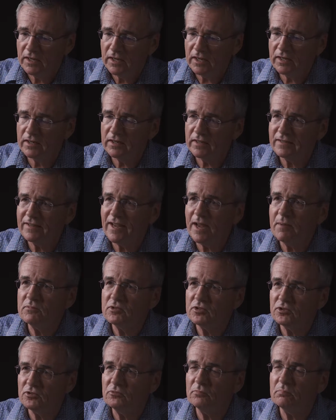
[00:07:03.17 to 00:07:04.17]
In an
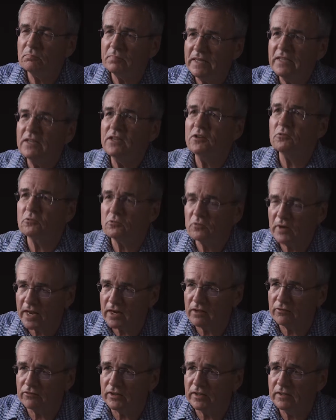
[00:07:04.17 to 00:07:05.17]
attempt to be
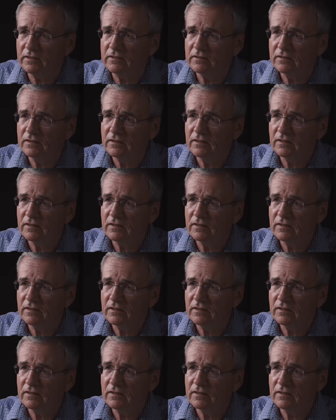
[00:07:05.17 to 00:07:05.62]
relevant,